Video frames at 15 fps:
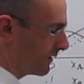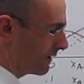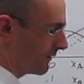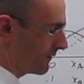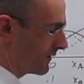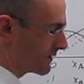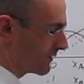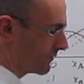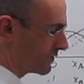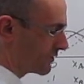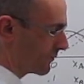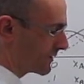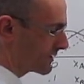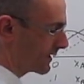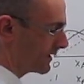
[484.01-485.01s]
If the
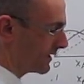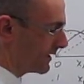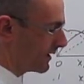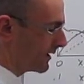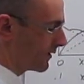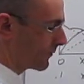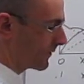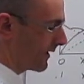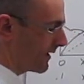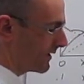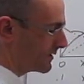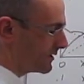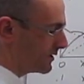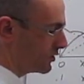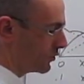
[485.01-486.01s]
solution was ideal, in
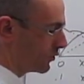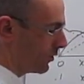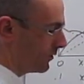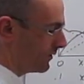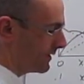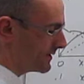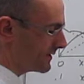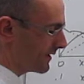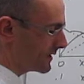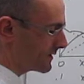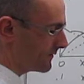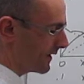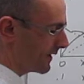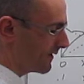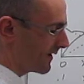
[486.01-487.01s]
reality, you only
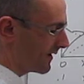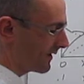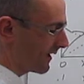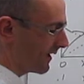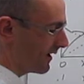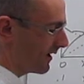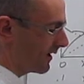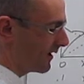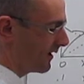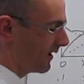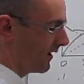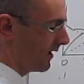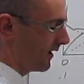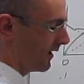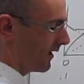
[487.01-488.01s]
satisfy that at high
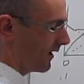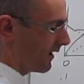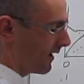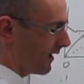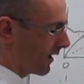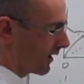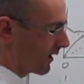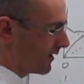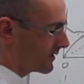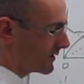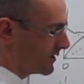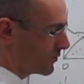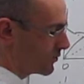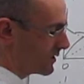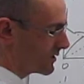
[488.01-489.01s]
uh,
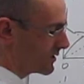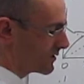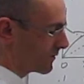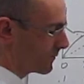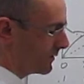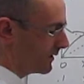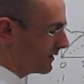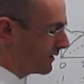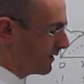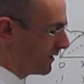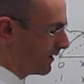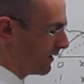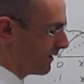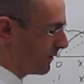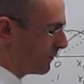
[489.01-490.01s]
concentrations of B,
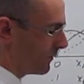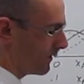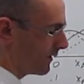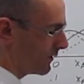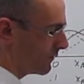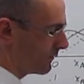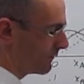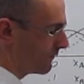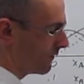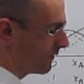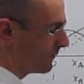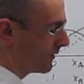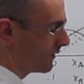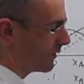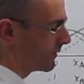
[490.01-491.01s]
but then you fall
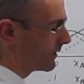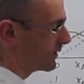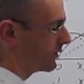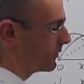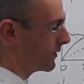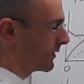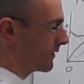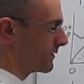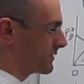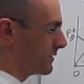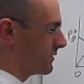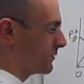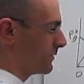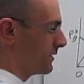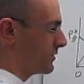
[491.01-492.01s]
below at lower
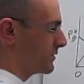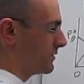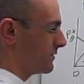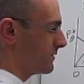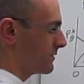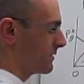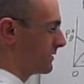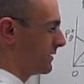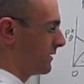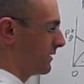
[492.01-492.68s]
concentrations.